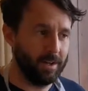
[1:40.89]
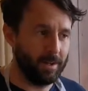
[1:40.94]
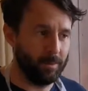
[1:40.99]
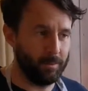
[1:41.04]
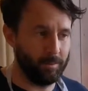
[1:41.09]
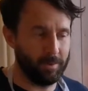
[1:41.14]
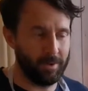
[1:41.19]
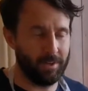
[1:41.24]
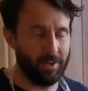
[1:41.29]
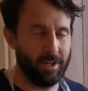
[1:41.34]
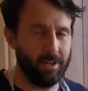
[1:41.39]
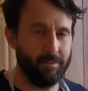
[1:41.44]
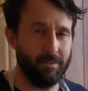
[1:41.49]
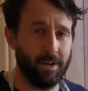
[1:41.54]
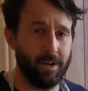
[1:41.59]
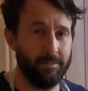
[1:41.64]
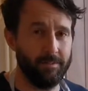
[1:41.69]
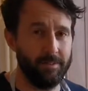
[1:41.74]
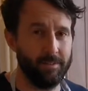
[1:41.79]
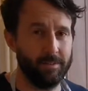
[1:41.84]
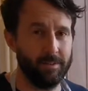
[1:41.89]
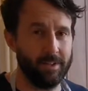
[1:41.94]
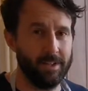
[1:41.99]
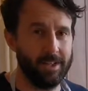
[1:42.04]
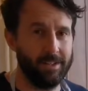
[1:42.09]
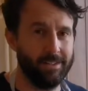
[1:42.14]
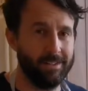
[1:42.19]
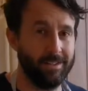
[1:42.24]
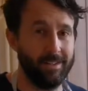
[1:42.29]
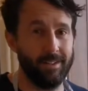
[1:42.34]
It would be 35 if it was a
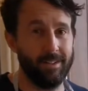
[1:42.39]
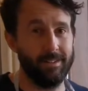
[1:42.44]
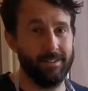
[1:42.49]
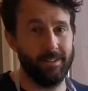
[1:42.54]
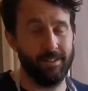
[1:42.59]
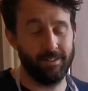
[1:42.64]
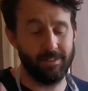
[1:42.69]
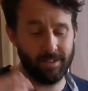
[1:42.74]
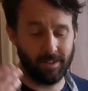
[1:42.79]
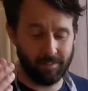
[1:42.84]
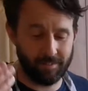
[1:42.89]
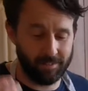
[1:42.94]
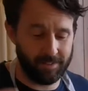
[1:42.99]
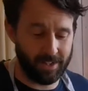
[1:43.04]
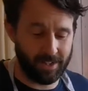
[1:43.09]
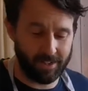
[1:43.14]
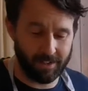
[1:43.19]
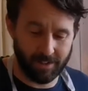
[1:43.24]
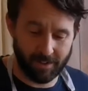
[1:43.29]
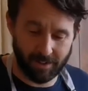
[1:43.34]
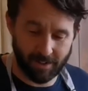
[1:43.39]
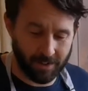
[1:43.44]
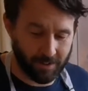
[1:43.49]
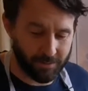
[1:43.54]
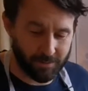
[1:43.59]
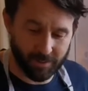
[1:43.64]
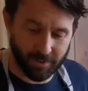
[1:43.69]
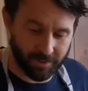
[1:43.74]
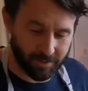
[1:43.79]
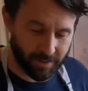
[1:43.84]
litre, so it's 17.5,
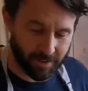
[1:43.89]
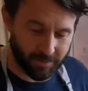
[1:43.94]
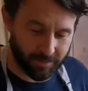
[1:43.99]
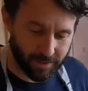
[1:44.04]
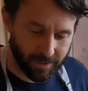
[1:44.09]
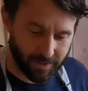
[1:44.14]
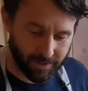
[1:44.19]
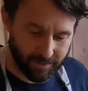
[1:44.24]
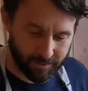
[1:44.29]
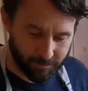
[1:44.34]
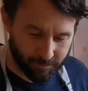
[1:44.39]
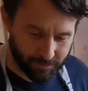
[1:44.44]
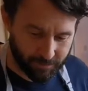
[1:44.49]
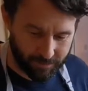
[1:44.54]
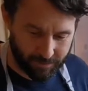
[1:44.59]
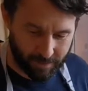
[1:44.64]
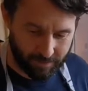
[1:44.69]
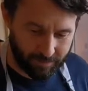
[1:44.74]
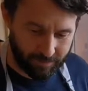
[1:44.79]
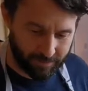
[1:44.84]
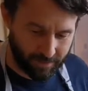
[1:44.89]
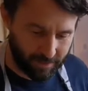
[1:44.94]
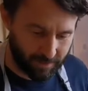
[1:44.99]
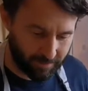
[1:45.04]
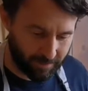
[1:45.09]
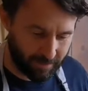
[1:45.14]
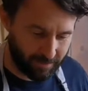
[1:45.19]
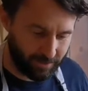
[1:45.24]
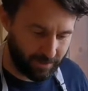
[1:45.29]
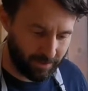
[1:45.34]
so let's go for like 17
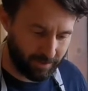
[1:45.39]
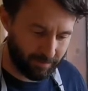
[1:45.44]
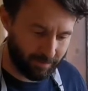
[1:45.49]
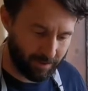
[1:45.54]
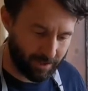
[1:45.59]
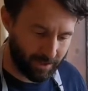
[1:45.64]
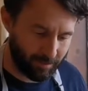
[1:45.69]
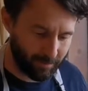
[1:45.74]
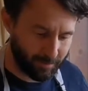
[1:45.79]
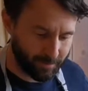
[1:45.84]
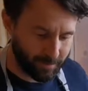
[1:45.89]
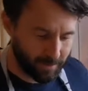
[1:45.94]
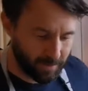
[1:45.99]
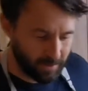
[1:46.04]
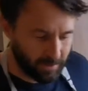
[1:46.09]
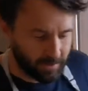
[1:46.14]
or 18 grams.